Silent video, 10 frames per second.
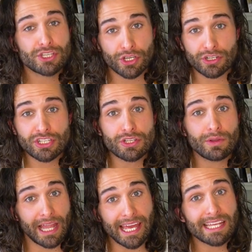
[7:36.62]
Be sure
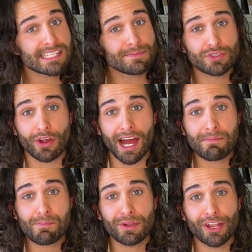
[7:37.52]
to like and
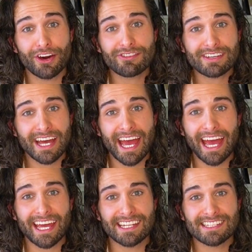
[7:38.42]
subscribe below
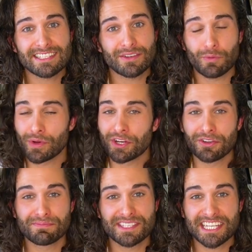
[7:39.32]
and
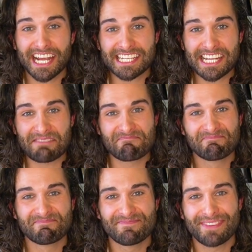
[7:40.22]
we'll see you next time.
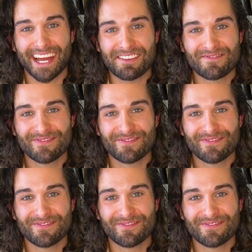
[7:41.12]
Bye.